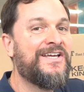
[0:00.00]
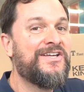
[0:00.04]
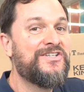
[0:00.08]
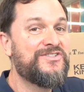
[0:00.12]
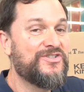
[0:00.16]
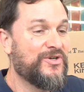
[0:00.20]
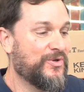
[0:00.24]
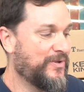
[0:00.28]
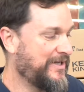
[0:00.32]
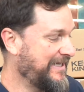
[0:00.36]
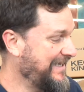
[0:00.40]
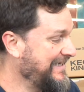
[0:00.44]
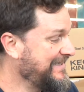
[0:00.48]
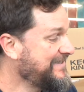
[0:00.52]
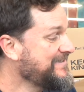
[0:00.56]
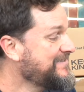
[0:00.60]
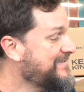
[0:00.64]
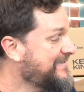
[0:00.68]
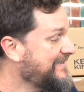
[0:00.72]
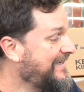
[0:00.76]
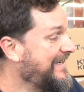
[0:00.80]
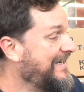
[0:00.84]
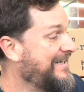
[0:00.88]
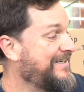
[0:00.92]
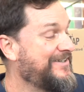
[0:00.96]
So
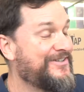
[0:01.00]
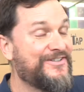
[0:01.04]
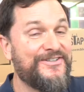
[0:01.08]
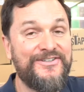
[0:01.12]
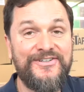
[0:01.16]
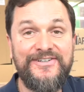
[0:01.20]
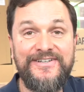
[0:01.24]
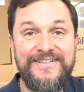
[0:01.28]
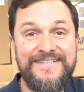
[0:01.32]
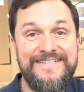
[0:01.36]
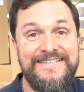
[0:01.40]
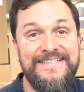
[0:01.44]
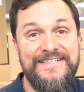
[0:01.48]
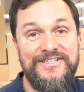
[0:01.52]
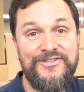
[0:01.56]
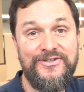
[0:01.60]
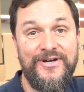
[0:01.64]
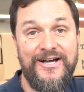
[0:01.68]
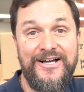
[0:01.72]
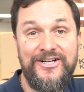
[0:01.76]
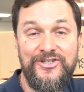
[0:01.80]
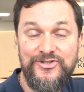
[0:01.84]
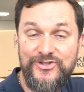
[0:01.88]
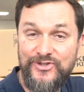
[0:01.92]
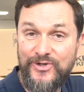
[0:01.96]
inside here, you're going to see you
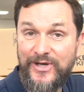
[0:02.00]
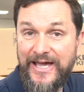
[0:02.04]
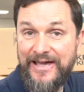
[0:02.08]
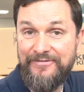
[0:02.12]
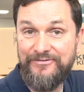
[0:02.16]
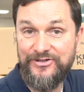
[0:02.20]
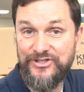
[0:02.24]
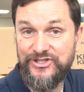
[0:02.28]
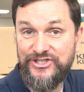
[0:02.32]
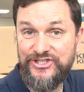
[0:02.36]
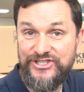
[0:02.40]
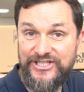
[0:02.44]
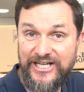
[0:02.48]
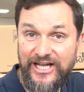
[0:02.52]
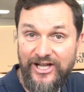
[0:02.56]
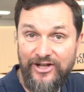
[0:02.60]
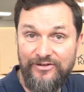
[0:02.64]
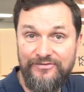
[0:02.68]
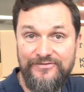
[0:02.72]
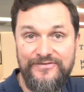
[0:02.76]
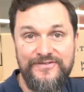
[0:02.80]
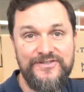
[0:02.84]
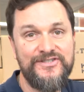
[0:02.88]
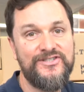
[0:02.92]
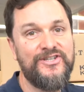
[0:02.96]
also have a
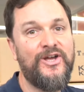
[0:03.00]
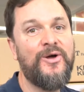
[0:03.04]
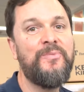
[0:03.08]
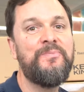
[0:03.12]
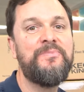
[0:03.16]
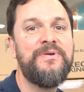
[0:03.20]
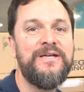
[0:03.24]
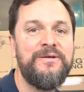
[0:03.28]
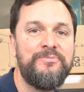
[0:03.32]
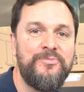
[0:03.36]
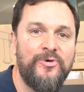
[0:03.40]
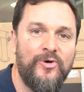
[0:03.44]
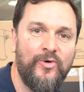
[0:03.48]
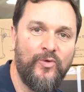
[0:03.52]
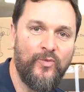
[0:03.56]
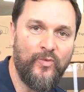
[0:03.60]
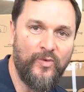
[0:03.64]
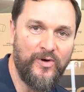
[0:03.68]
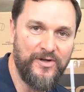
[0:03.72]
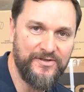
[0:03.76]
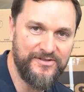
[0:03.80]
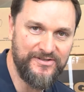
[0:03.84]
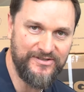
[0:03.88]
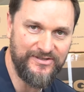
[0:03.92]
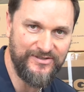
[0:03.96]
shelf. Some people
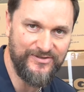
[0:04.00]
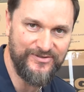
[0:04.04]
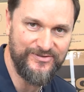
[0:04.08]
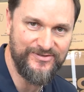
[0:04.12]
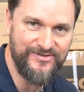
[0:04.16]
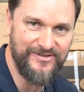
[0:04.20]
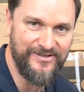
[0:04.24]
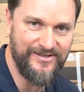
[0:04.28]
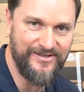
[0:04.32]
want to use